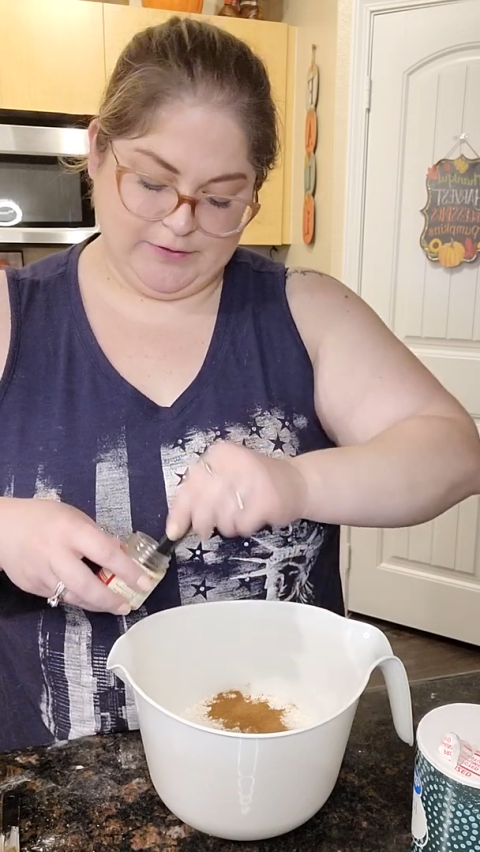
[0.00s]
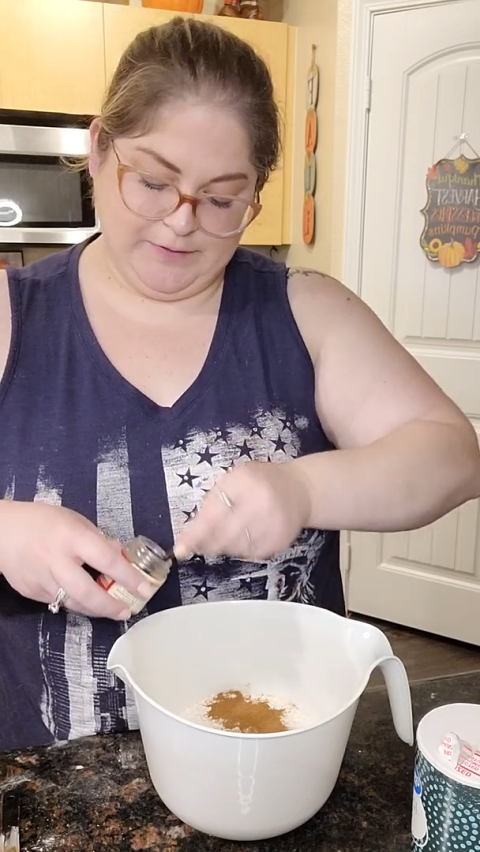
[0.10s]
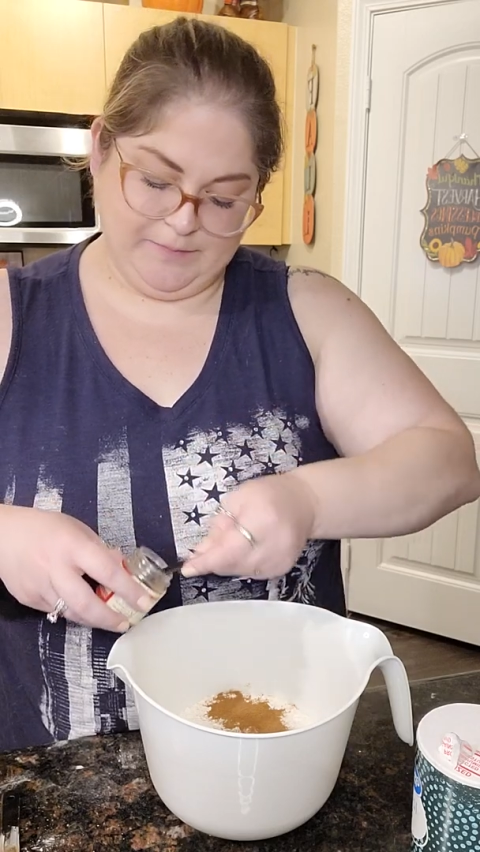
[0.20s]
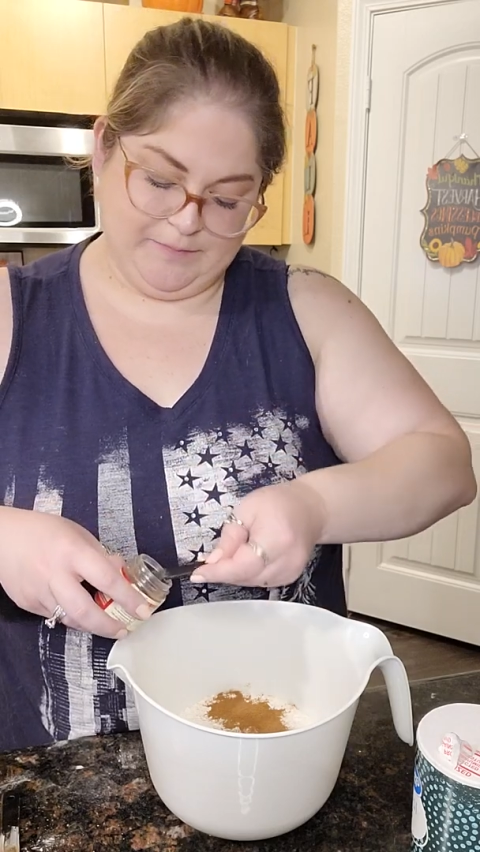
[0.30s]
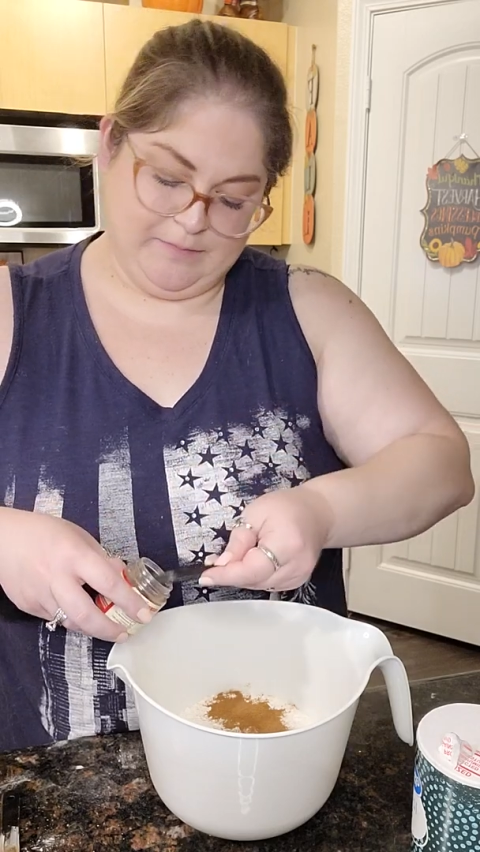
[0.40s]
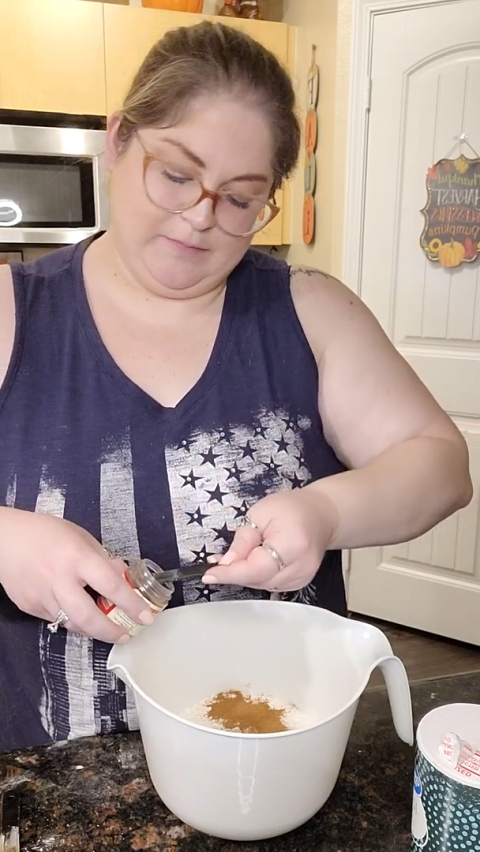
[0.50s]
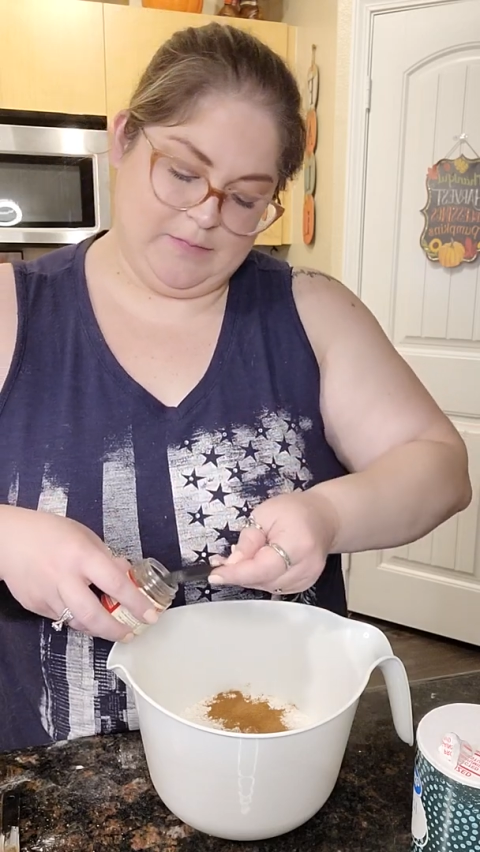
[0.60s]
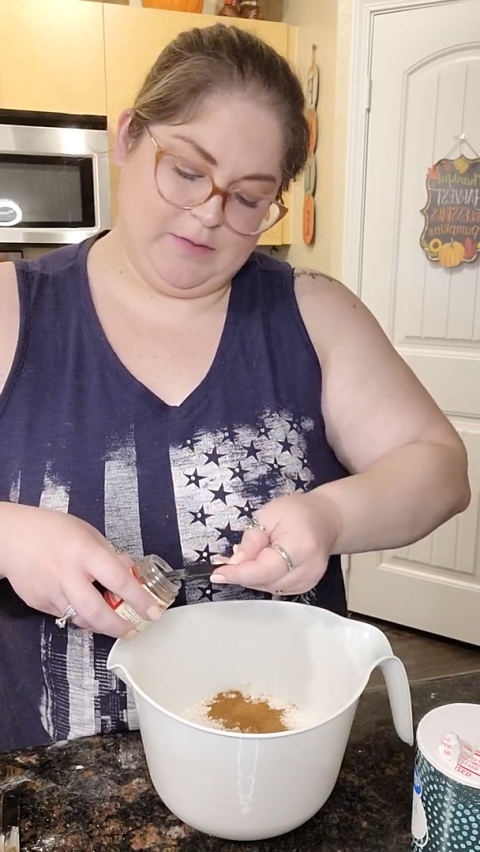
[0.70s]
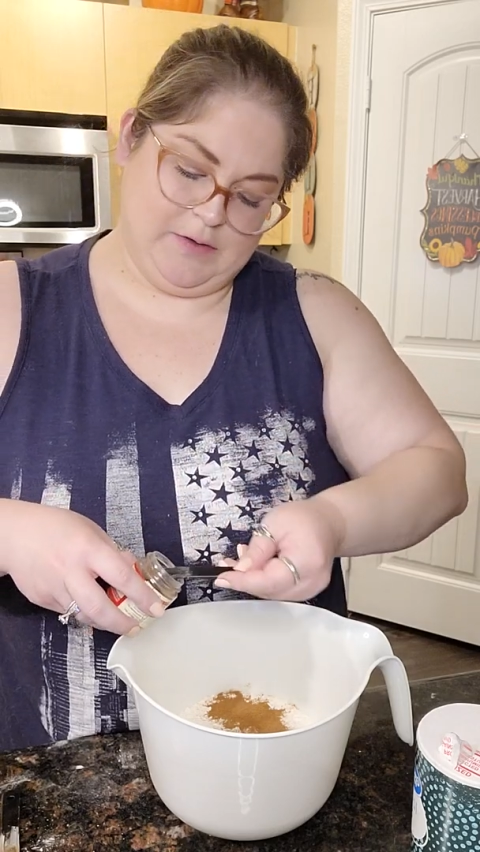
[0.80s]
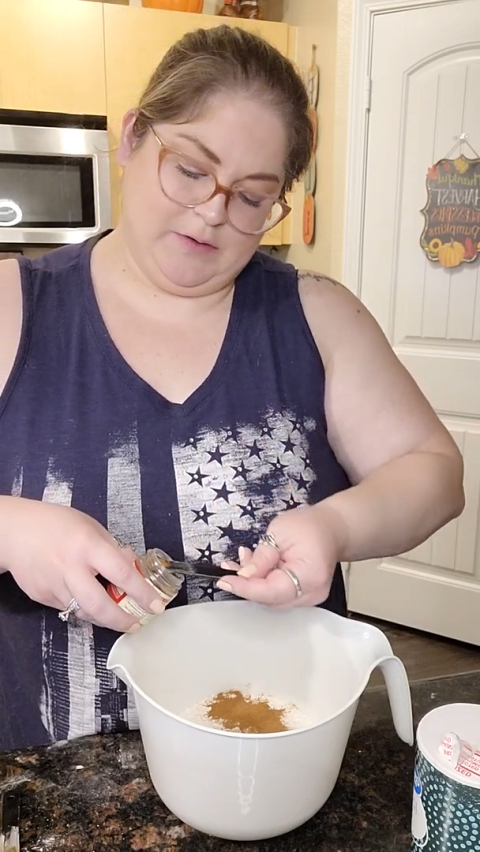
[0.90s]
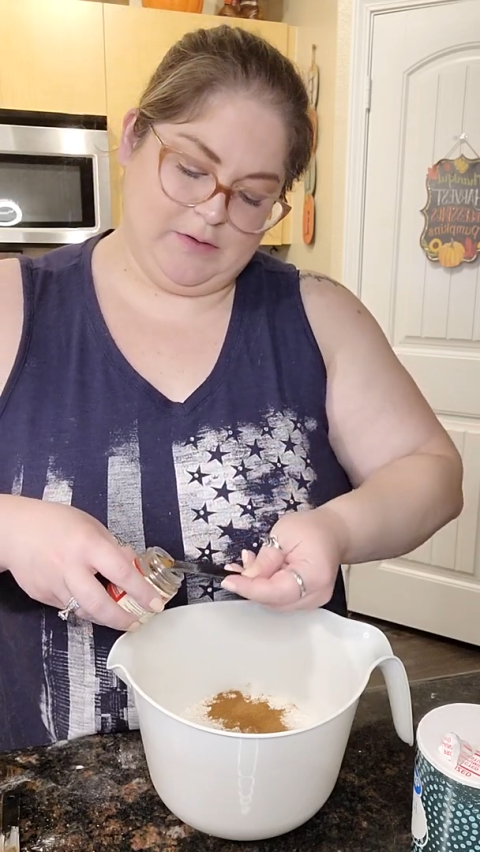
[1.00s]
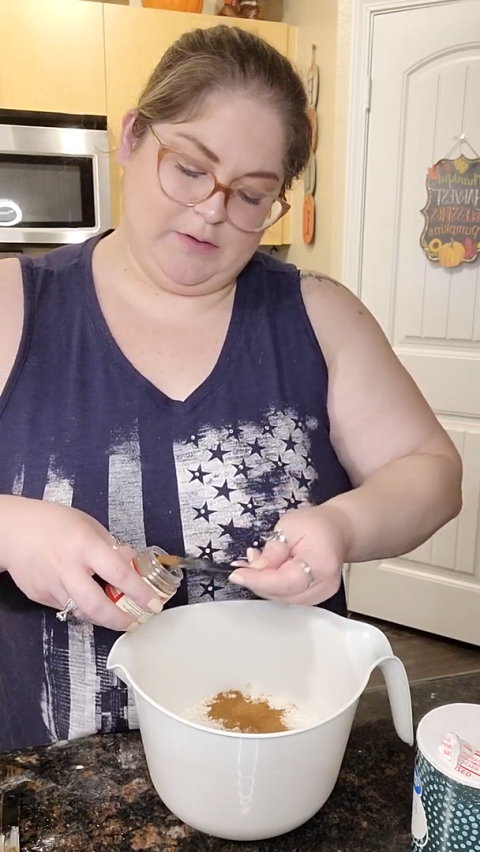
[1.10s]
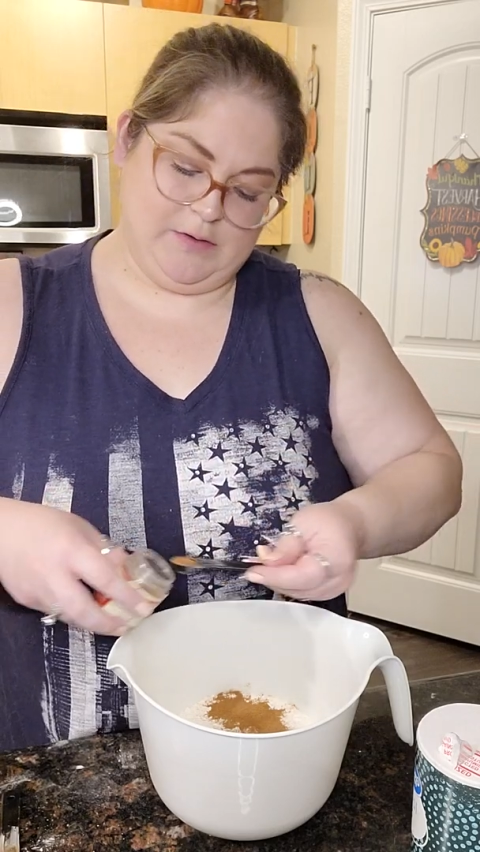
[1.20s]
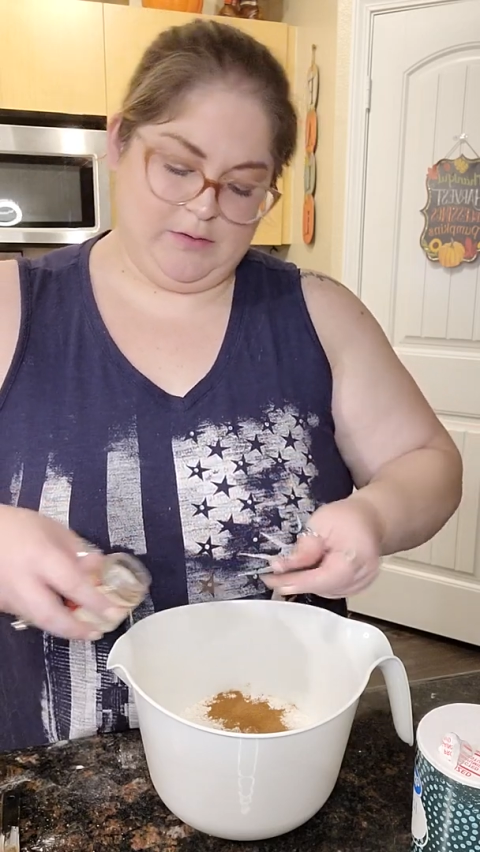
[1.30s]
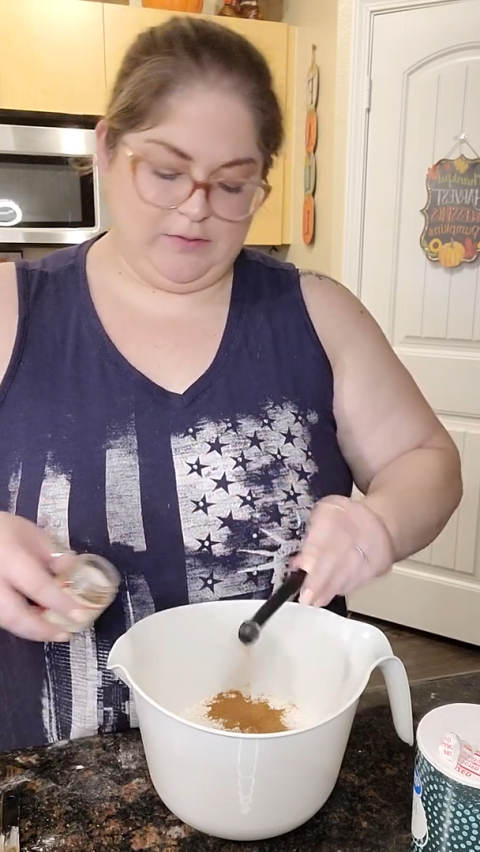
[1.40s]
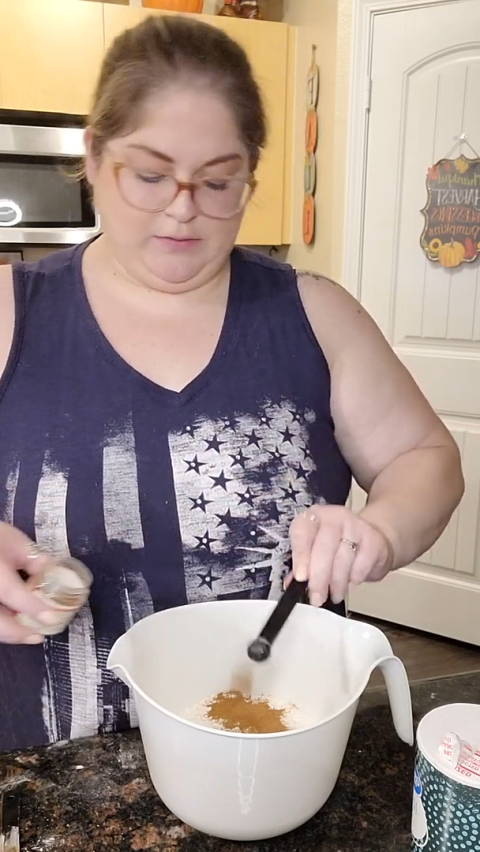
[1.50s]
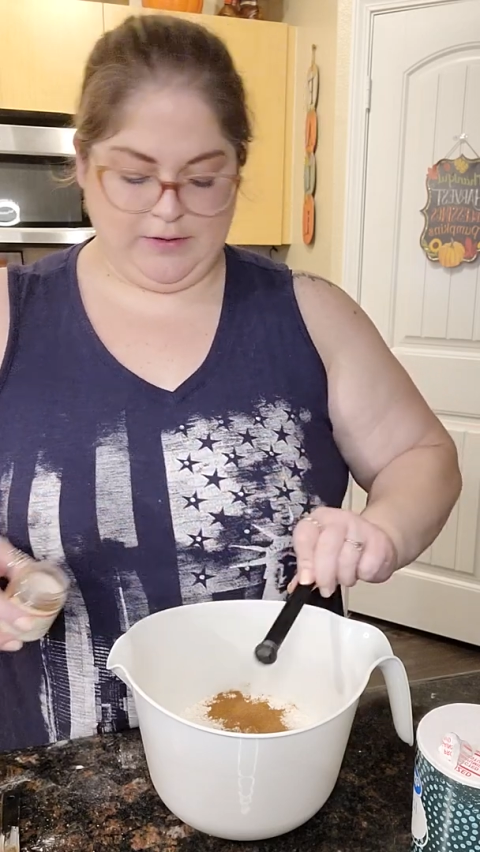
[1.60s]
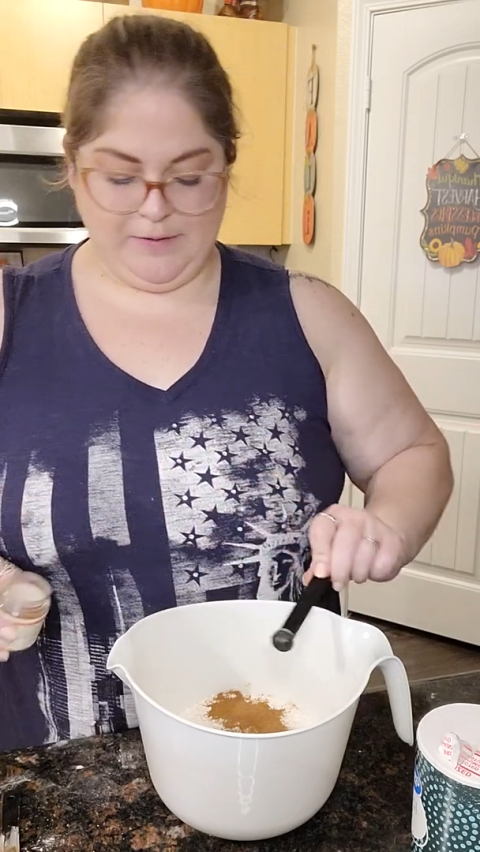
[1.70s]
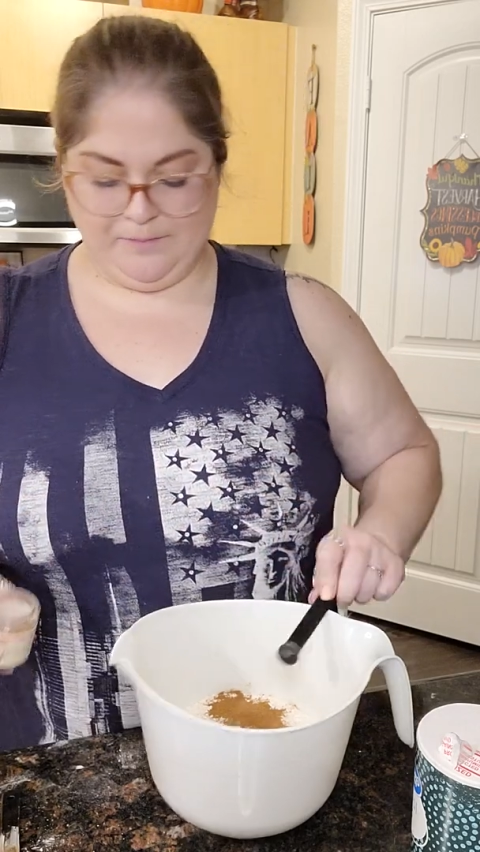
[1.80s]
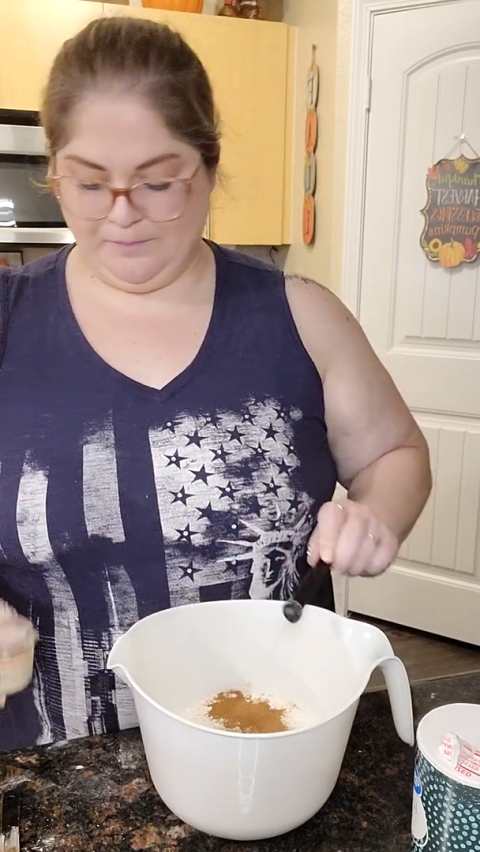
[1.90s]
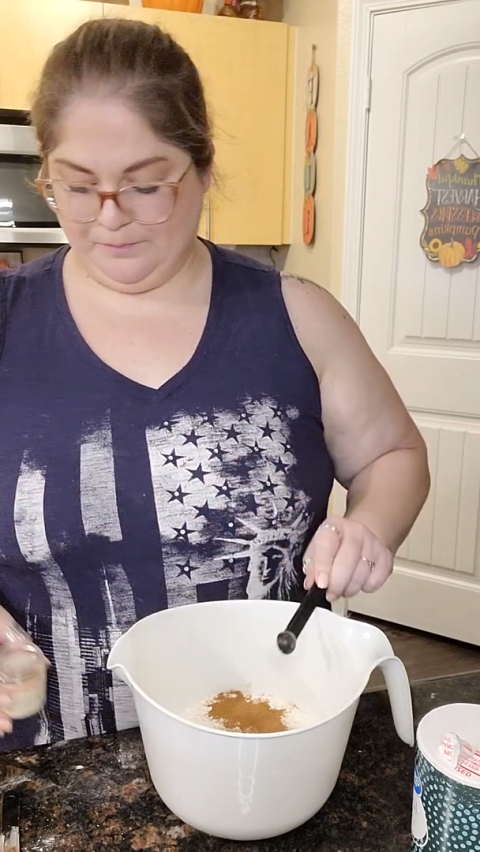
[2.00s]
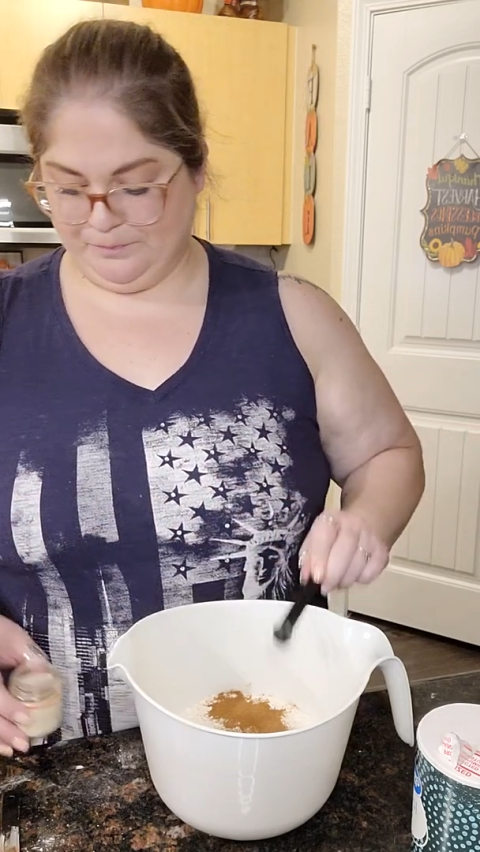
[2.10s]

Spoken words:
here. Okay.